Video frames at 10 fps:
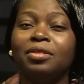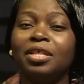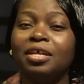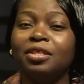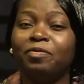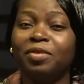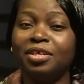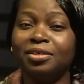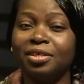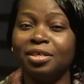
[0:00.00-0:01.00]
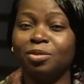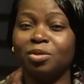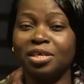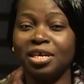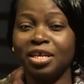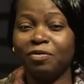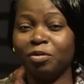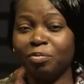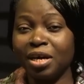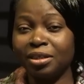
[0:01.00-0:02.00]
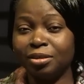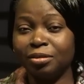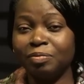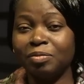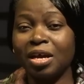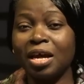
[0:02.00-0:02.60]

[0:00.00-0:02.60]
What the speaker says: there the Philistines were gathered for battle,